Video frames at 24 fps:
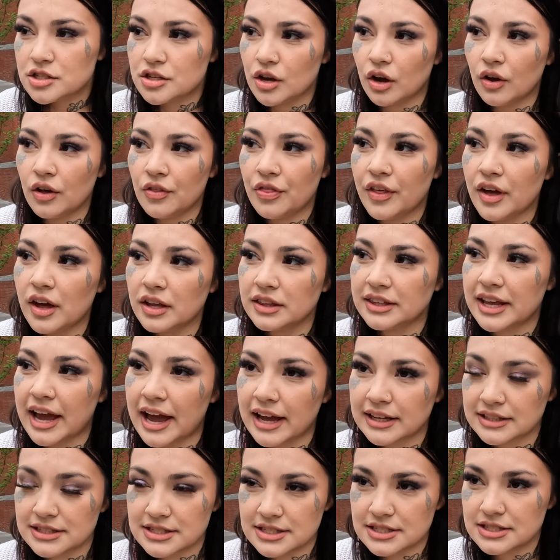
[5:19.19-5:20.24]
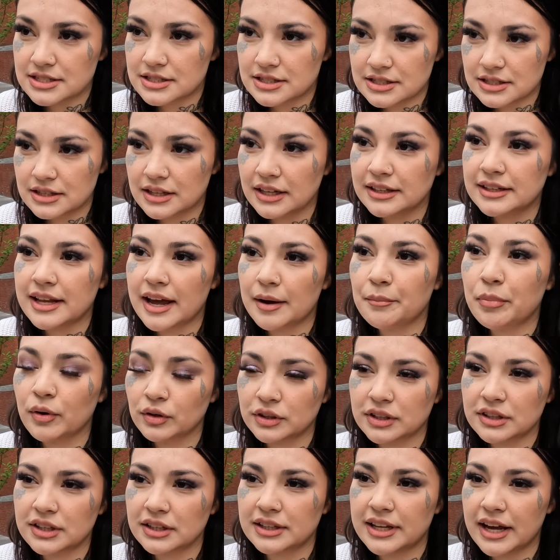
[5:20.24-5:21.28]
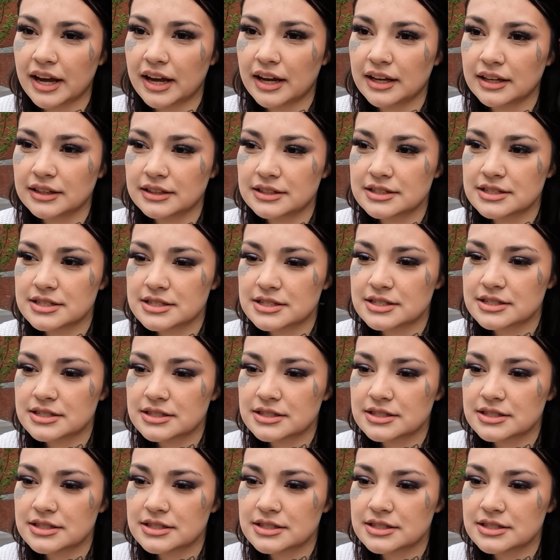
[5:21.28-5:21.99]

So the dads, both of the dads.